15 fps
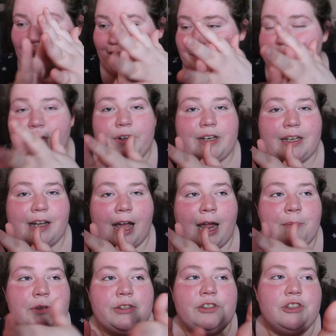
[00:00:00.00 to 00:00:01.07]
I have no idea.
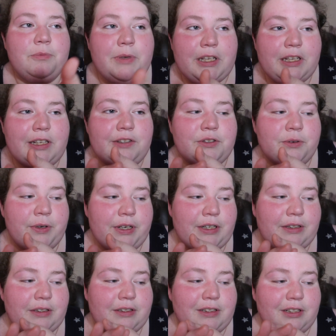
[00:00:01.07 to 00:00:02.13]
I'm assuming he's
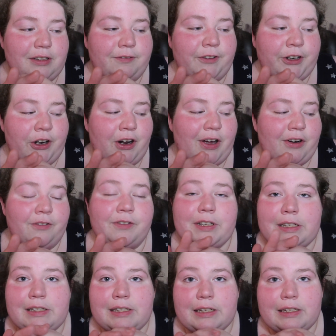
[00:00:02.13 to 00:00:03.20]
going to figure out how to
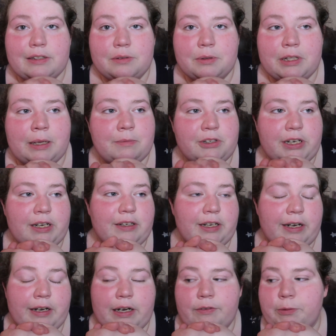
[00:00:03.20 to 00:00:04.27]
fix things with MJ and
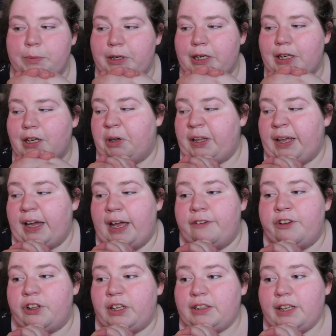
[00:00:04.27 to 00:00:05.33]
Ned and everybody. But like, I
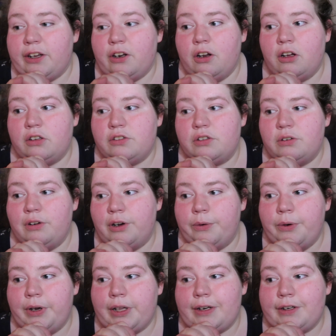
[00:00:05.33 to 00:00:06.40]
feel like they could also
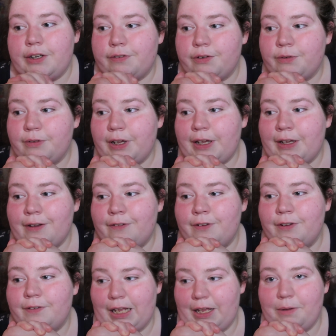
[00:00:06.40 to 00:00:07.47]
go in a different way of
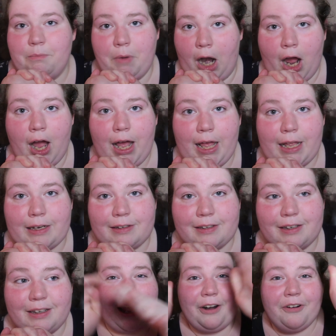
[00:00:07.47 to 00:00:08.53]
him not
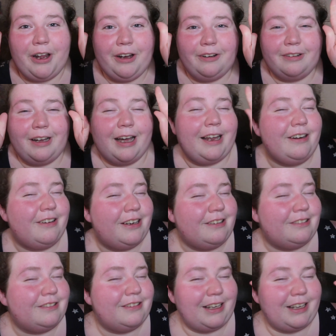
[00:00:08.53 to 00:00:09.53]
I don't know. I don't know.